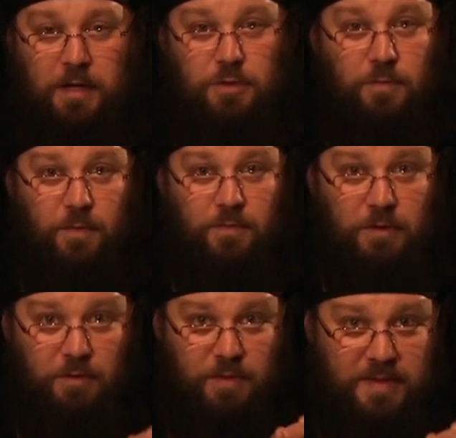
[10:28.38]
To
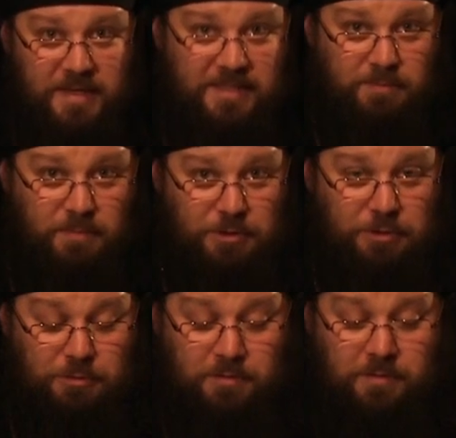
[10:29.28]
fulfill this
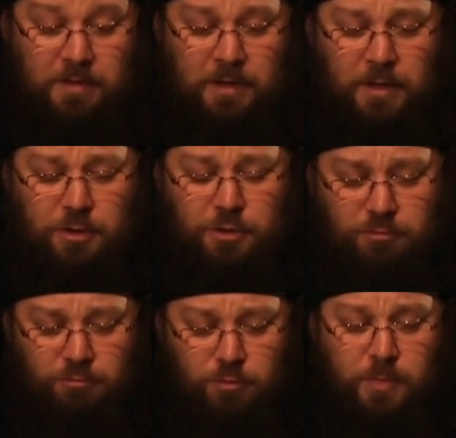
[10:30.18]
mission, the
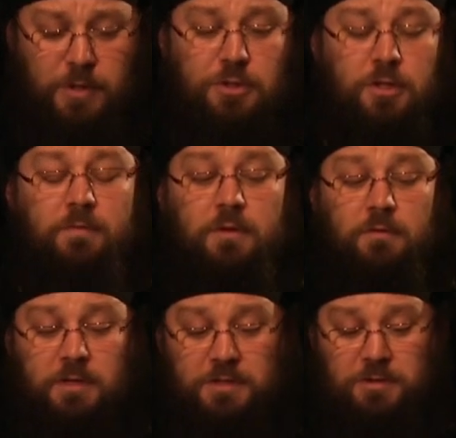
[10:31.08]
true mission of the
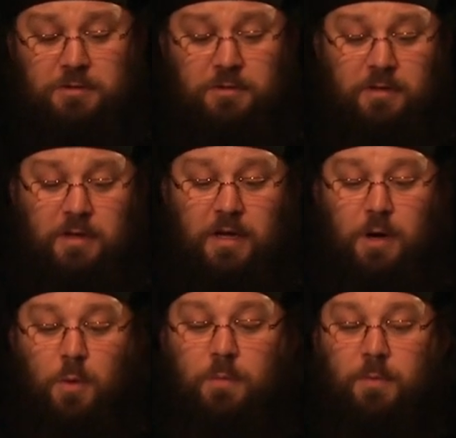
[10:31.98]
Christian,
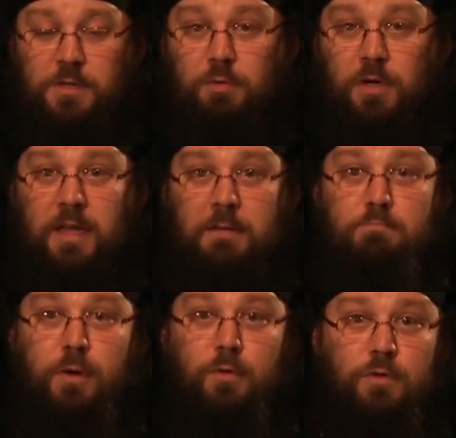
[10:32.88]
we must
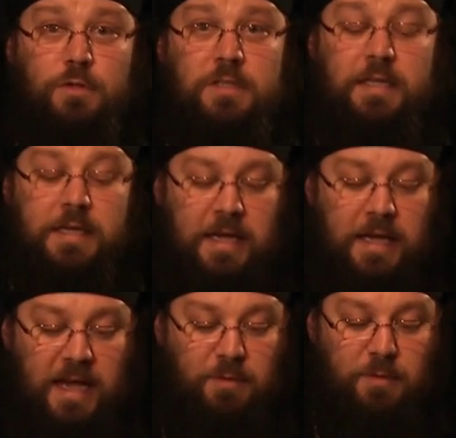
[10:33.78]
proclaim boldly
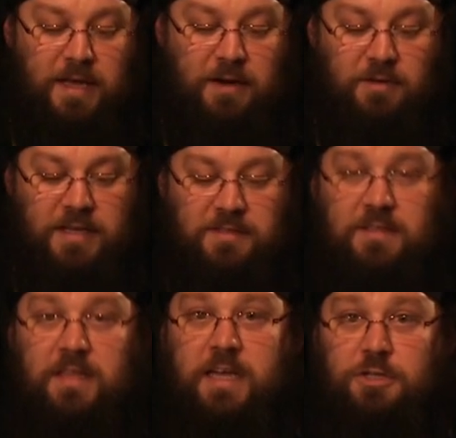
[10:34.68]
and without
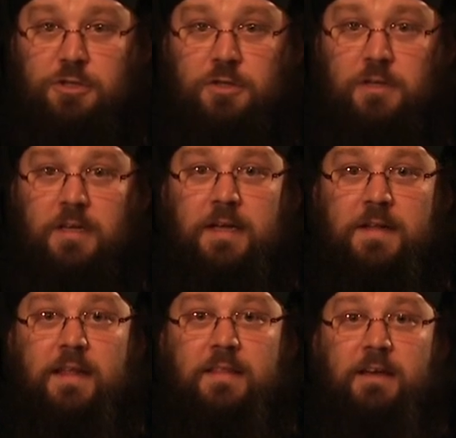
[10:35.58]
hesitation
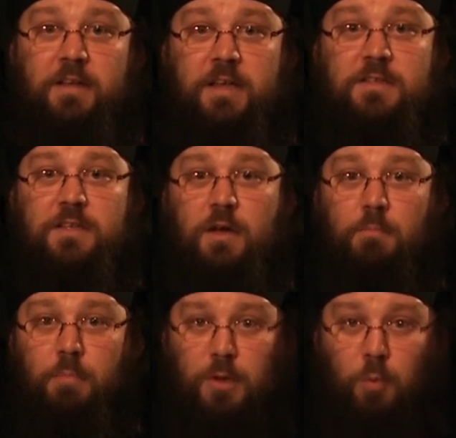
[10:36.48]
that there is
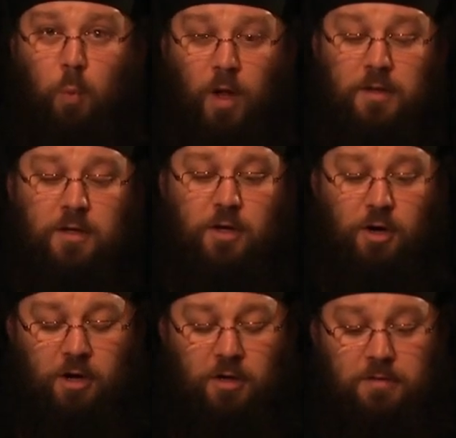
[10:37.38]
but one
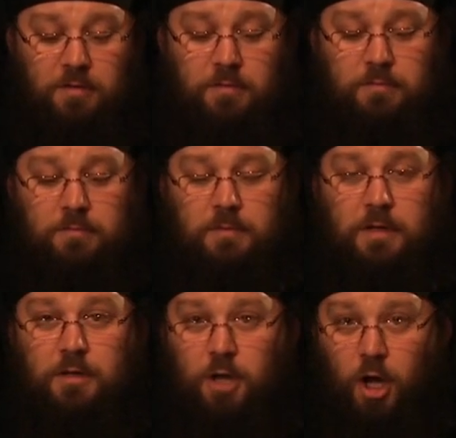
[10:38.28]
God,
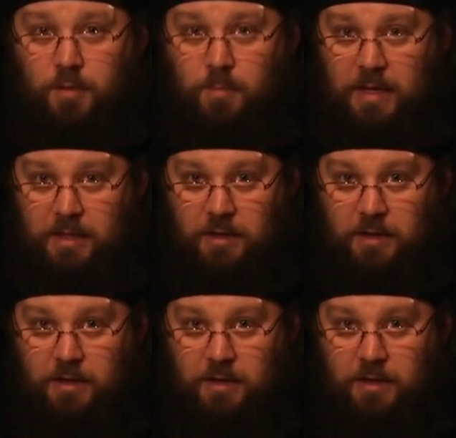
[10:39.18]
not many